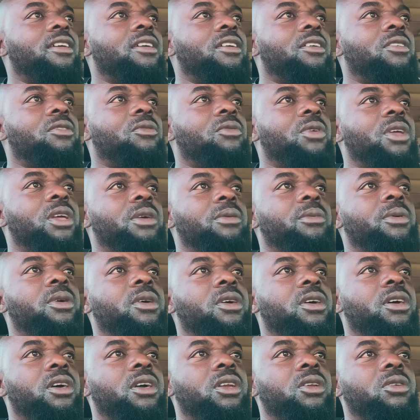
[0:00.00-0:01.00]
We
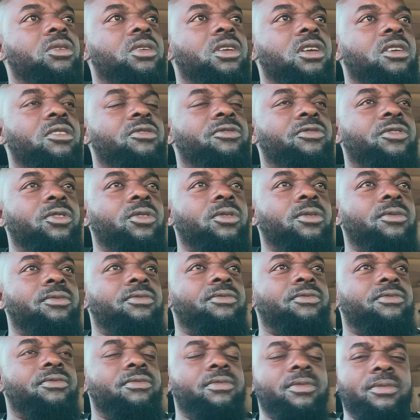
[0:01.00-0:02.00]
were looking for
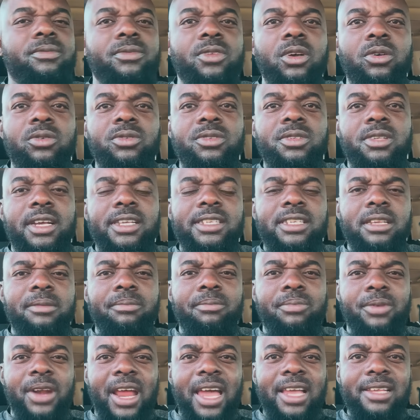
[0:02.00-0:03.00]
those, is
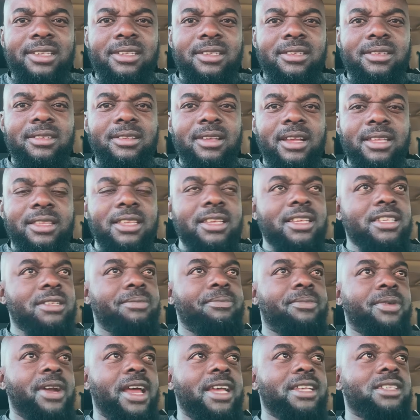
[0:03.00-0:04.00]
it brass? I think it's
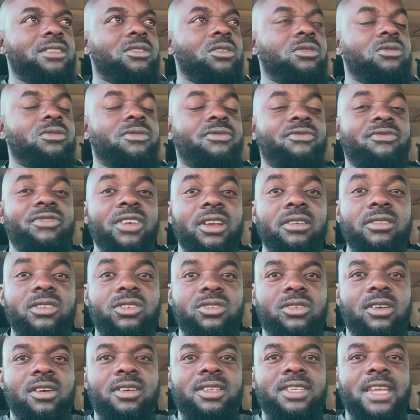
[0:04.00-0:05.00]
brass. Those very
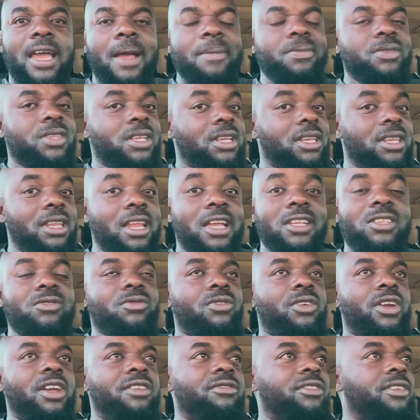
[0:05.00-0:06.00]
strong taps that last
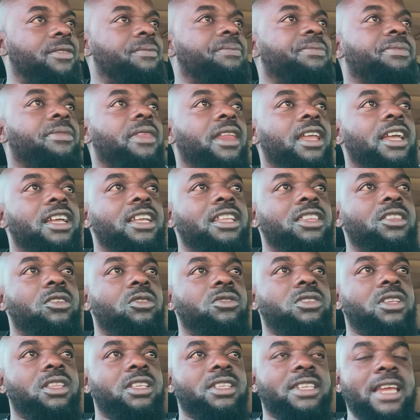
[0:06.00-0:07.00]
forever.
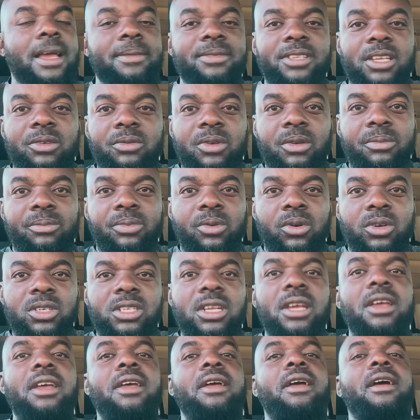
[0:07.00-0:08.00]
Those are the taps that we bought,
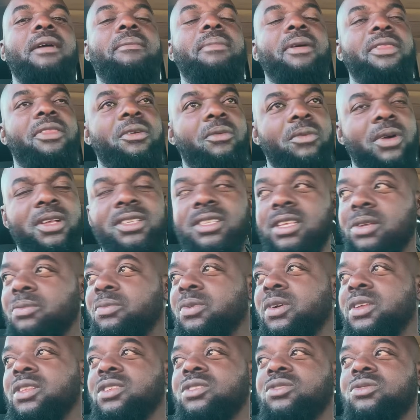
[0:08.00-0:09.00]
but the ones that
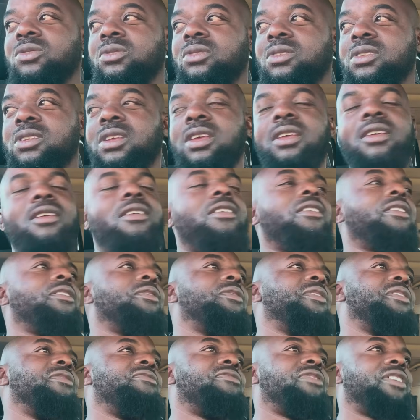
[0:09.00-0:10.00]
were installed
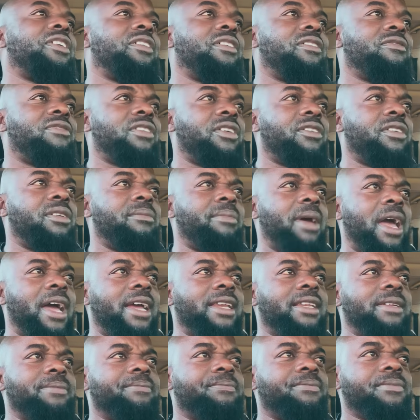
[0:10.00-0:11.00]
were very
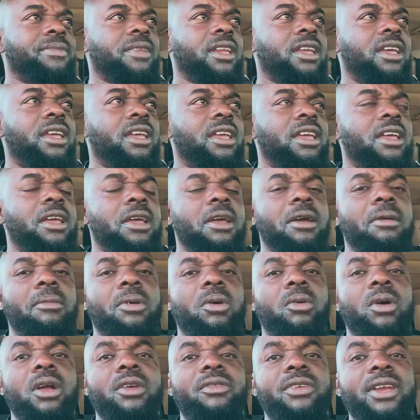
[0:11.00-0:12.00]
bad. But
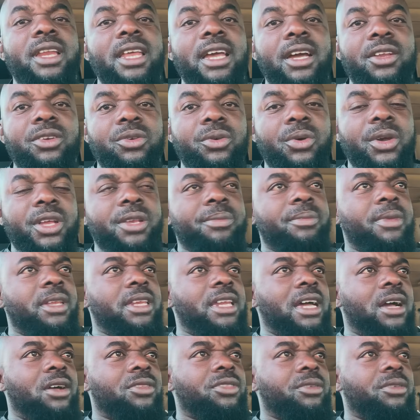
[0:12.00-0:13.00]
what really annoyed me now the